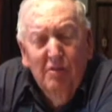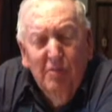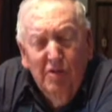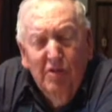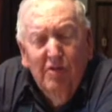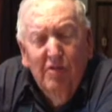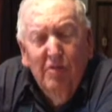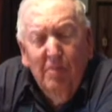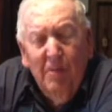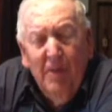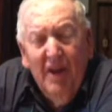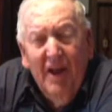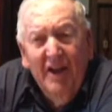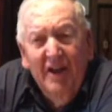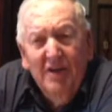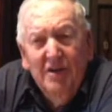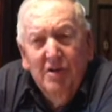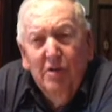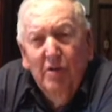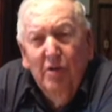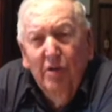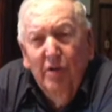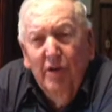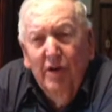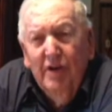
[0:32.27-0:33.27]
we were planting
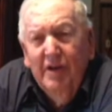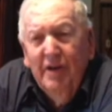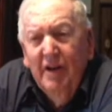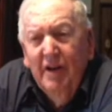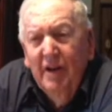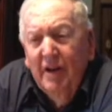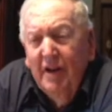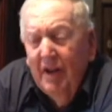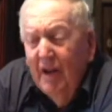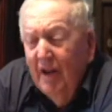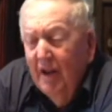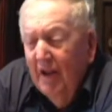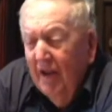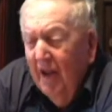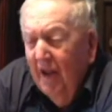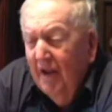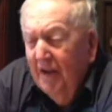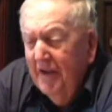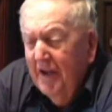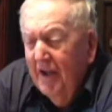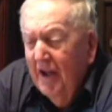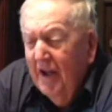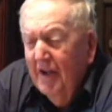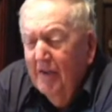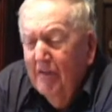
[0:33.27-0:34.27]
corn, and
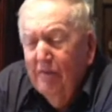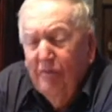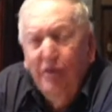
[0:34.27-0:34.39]
he had